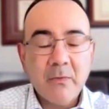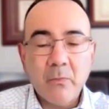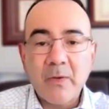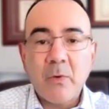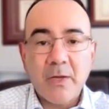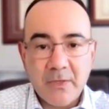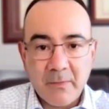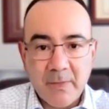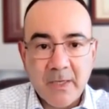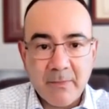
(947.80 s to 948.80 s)
We want you to
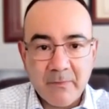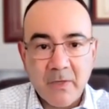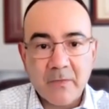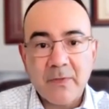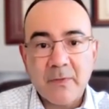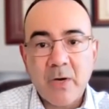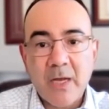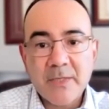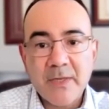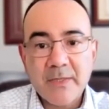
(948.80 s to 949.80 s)
become involved in the
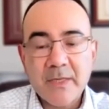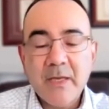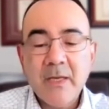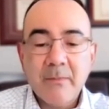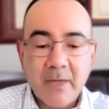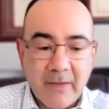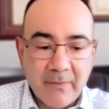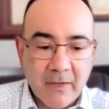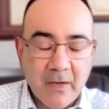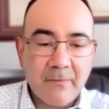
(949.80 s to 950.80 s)
process, but have
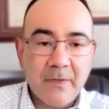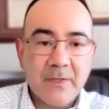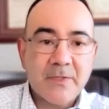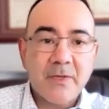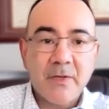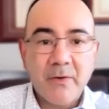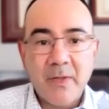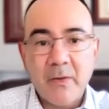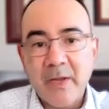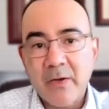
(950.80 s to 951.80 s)
the confidence to know
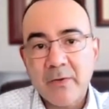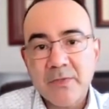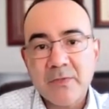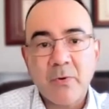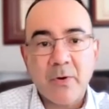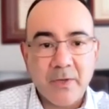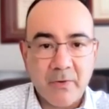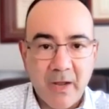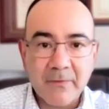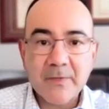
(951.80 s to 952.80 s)
that we are here to support
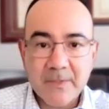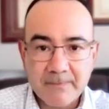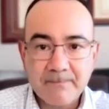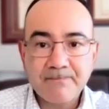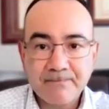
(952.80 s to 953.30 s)
your efforts.